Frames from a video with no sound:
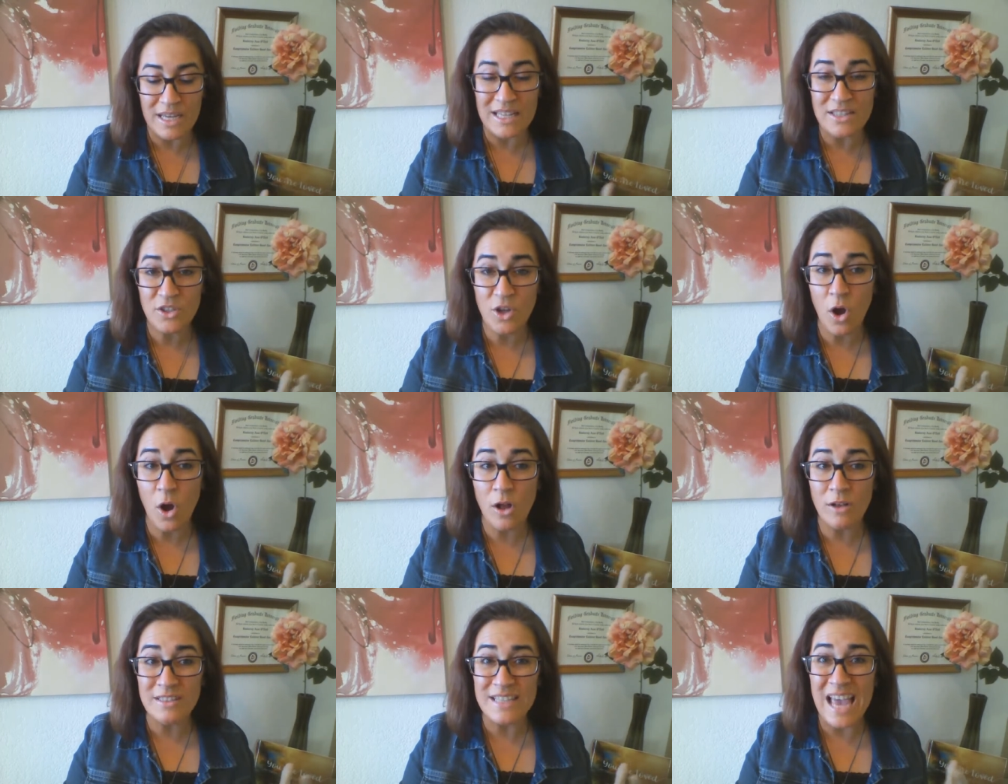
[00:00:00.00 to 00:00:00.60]
it's
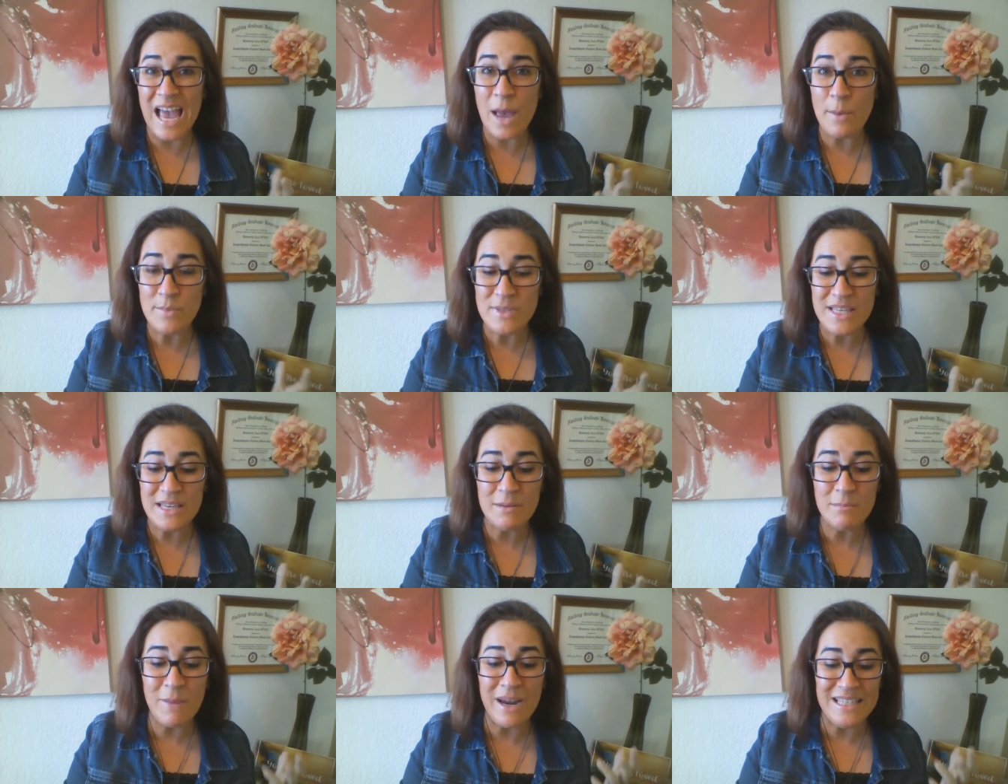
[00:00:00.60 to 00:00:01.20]
called
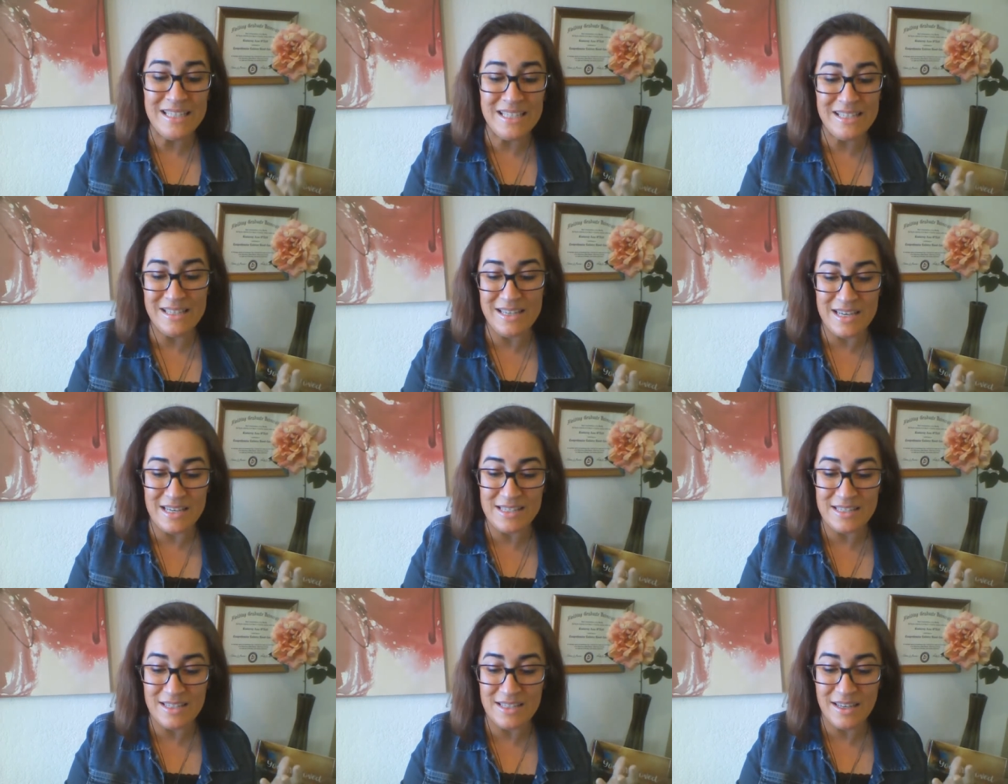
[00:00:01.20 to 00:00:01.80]

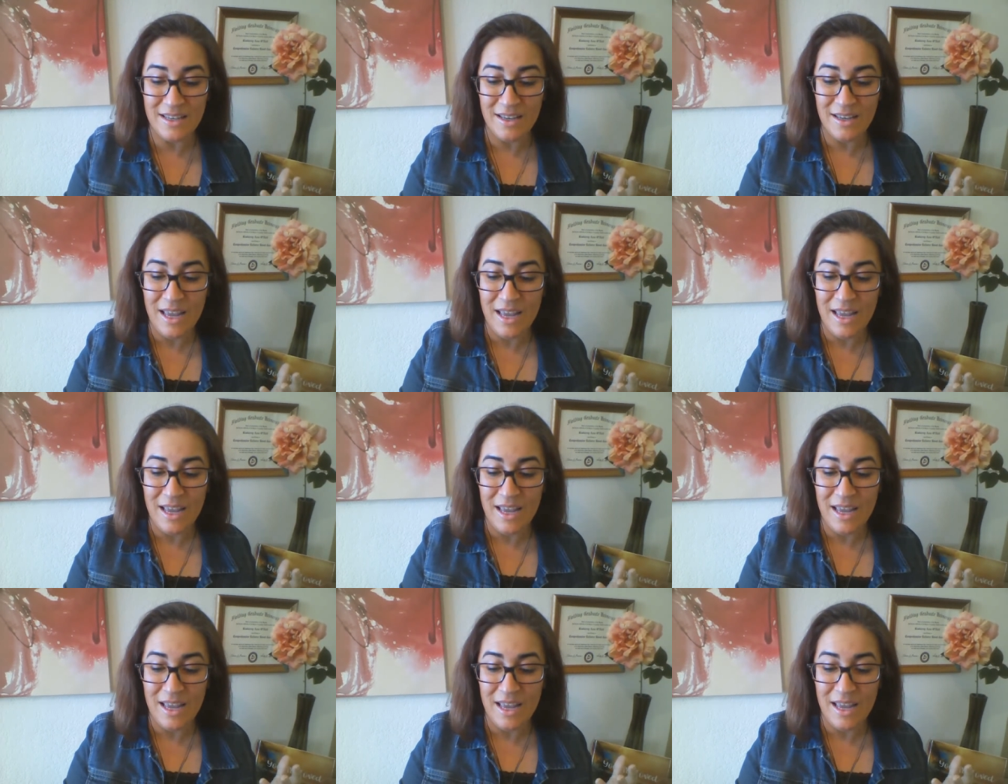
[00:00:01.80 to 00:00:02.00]
absent-mindedness.